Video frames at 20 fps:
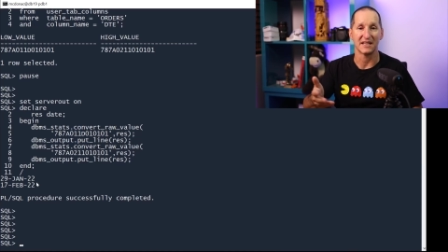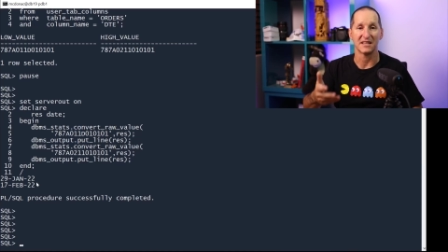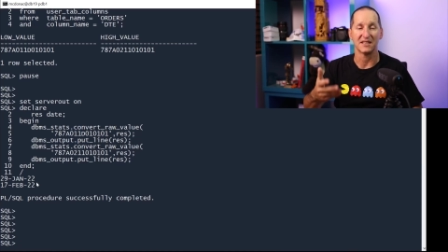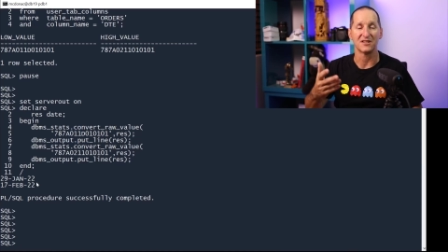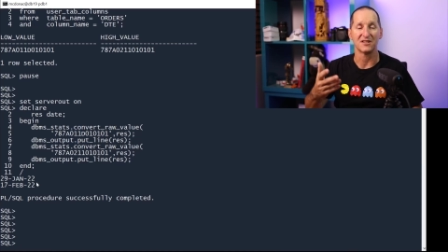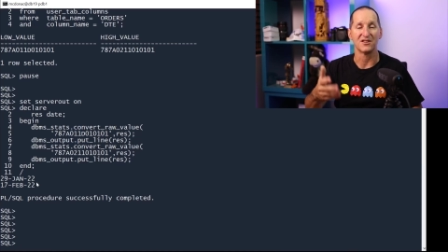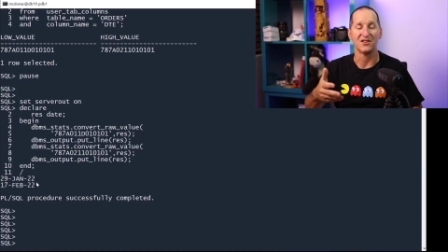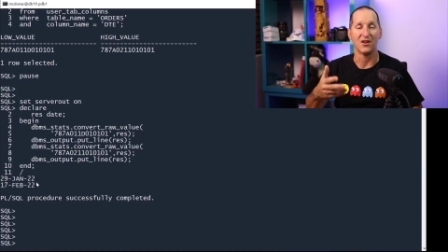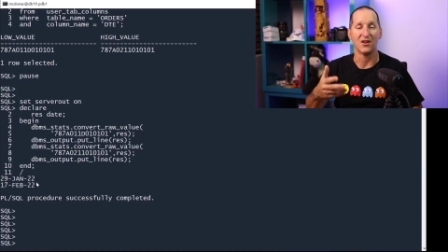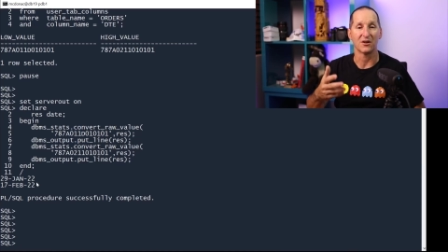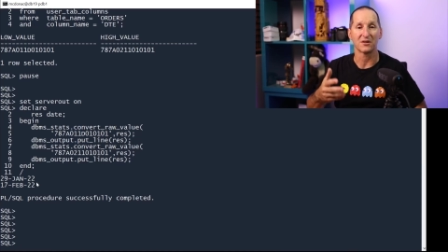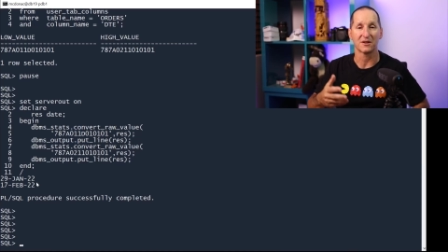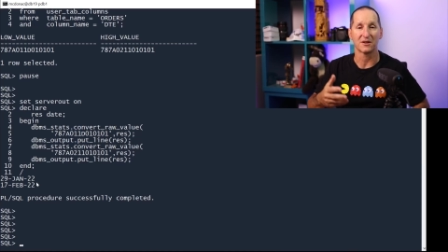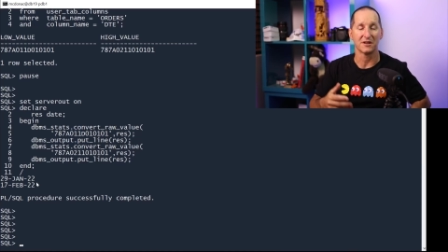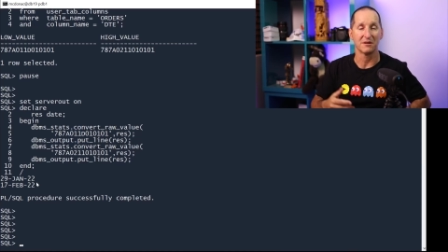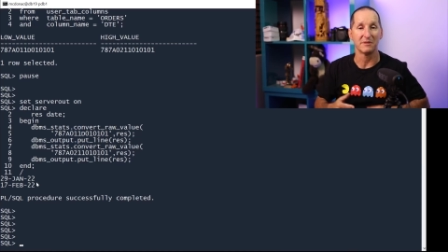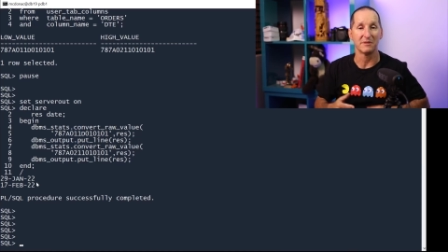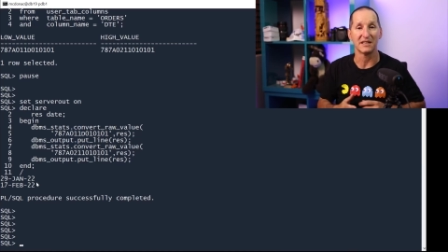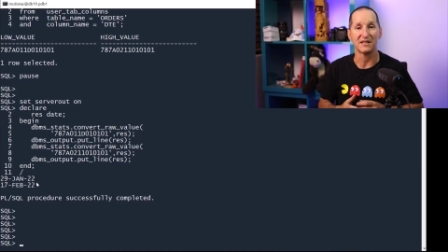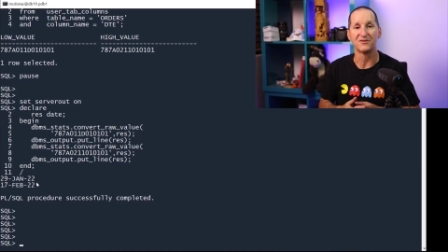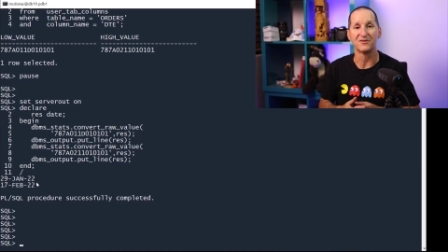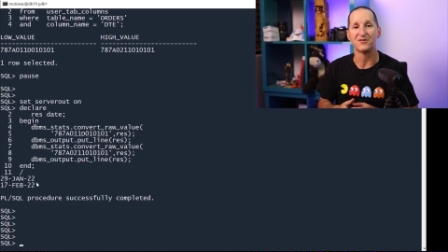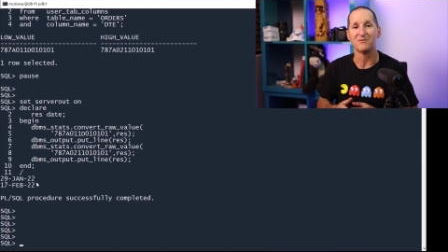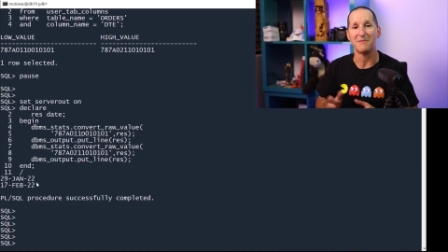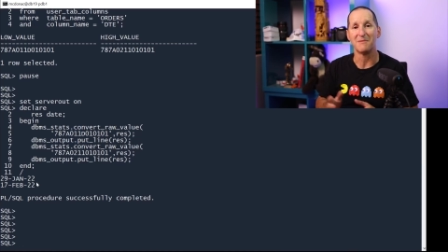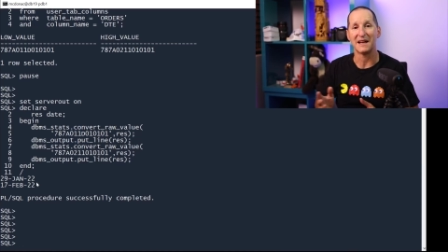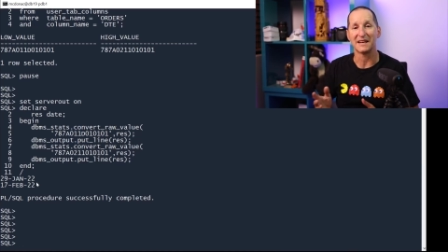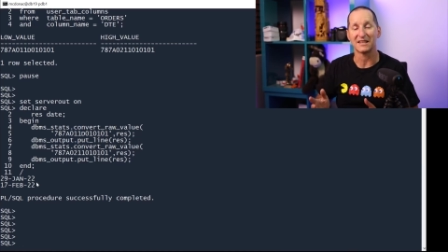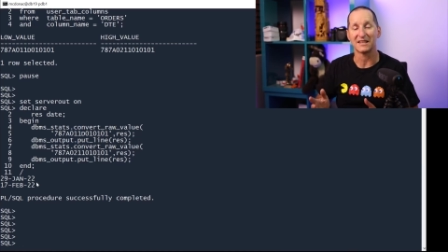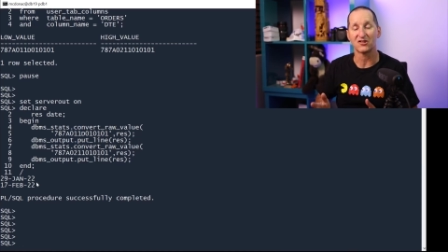is not going to be a
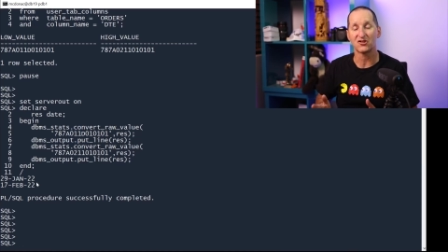dramatic